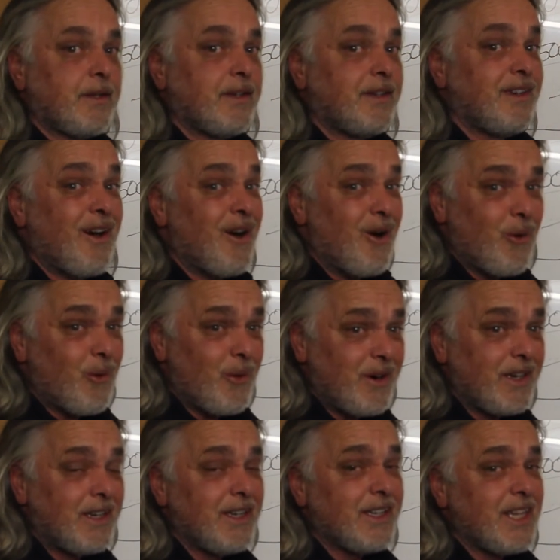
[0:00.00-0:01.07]
No,
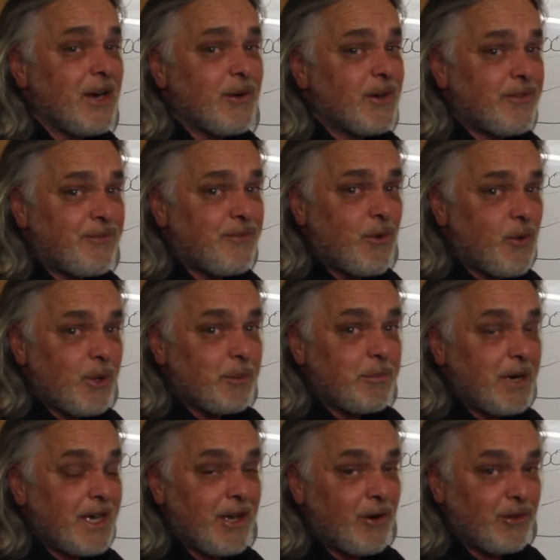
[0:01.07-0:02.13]
they were formed
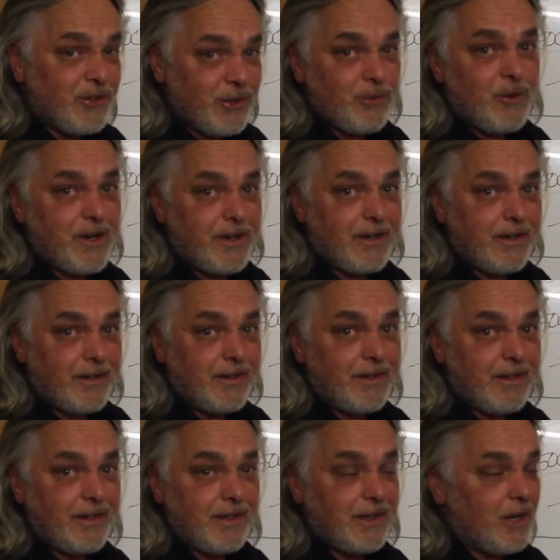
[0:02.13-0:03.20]
by ocean water.
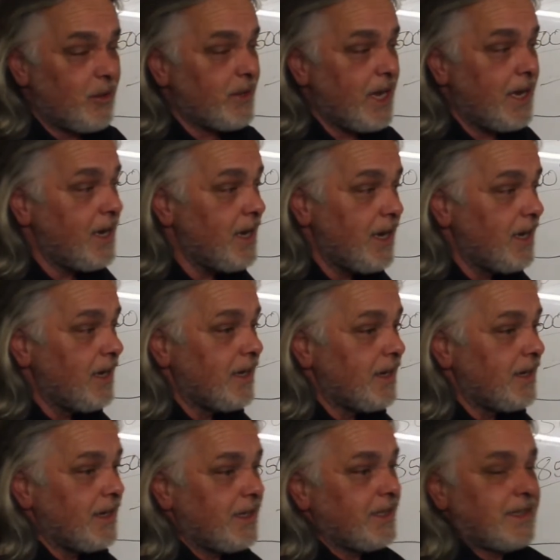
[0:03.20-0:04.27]
Okay,
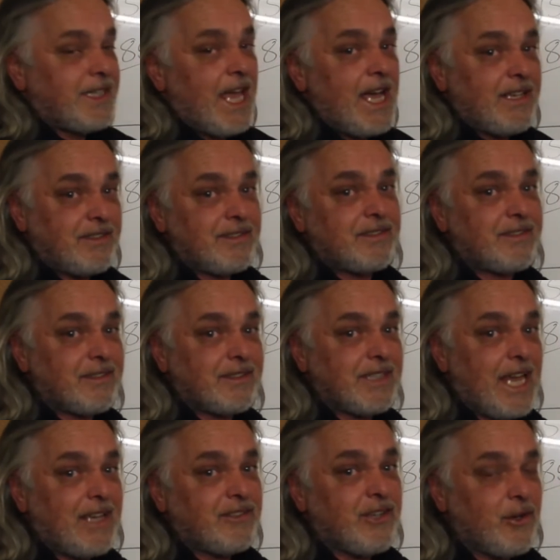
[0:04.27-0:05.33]
that's
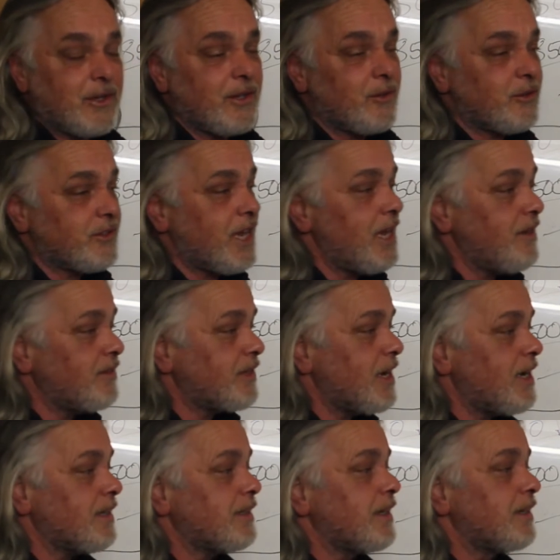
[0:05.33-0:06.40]
how those caves
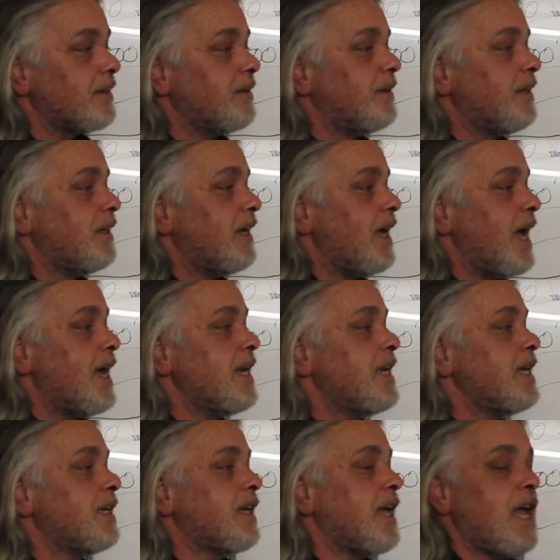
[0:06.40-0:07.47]
got there.
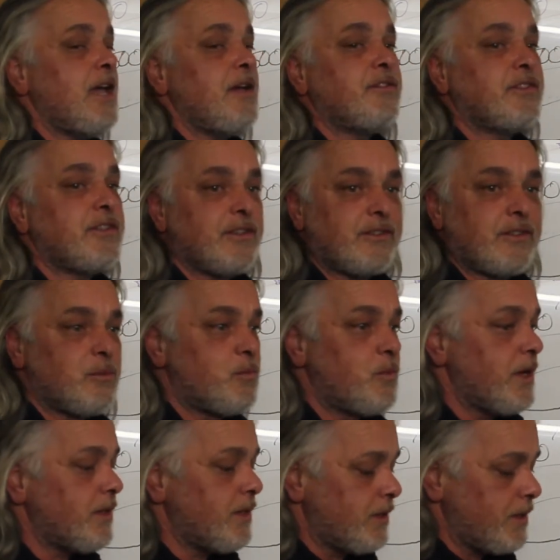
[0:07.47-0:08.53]
Any cave system,
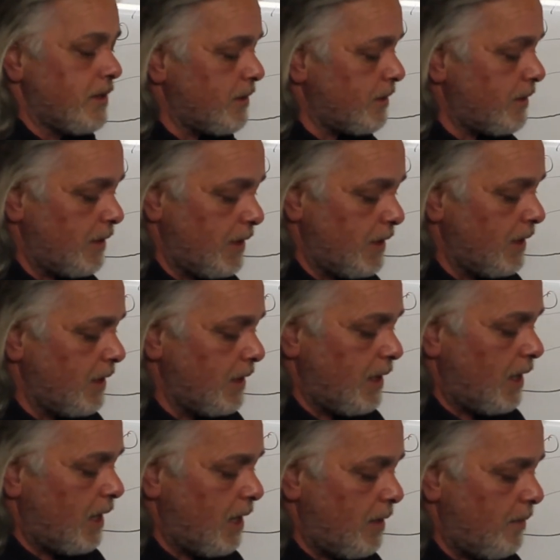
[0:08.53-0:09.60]
whether you're
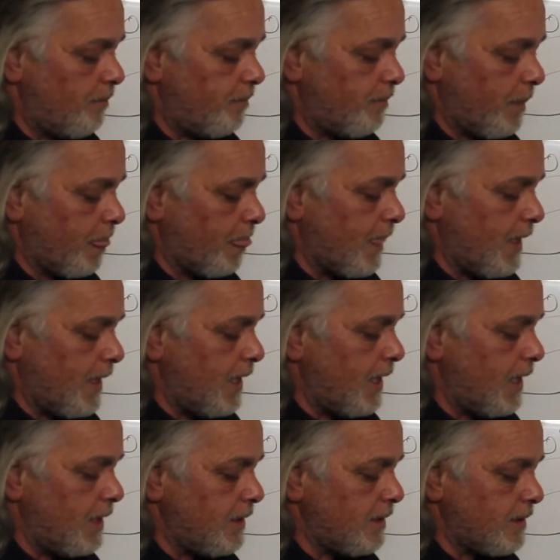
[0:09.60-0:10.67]

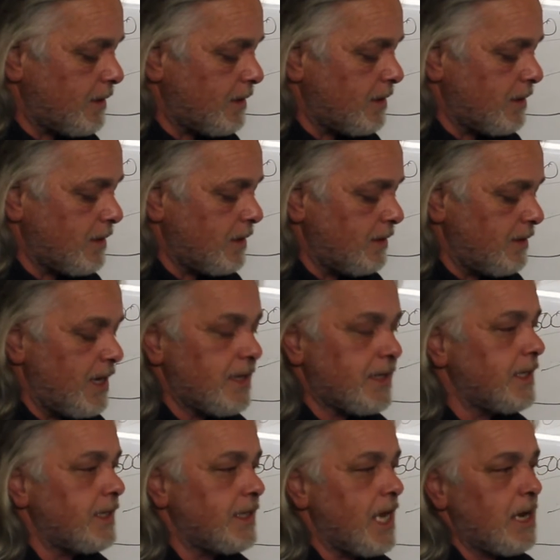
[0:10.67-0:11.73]
in Kentucky,
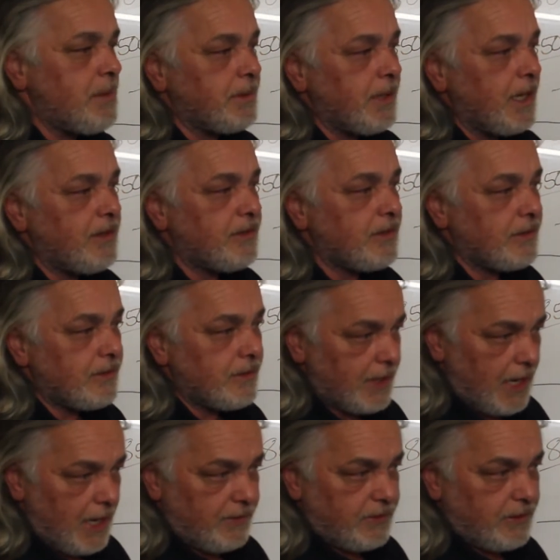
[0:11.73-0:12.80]
in the Appalachians, the
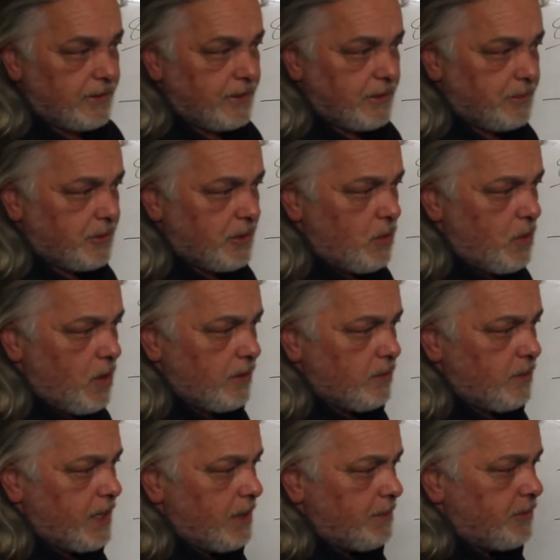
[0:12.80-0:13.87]
cave systems go all the
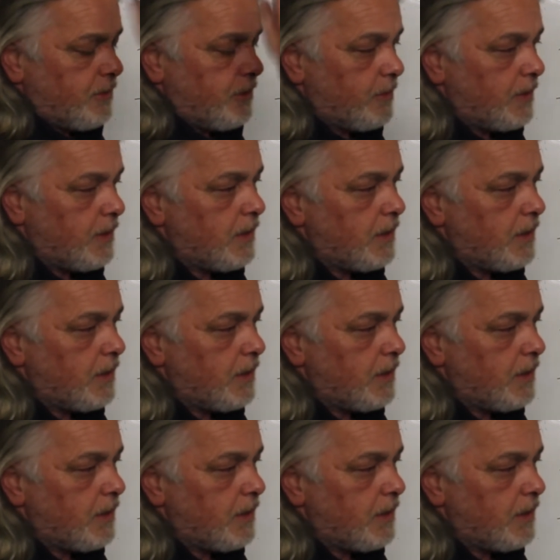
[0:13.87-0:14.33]
way up through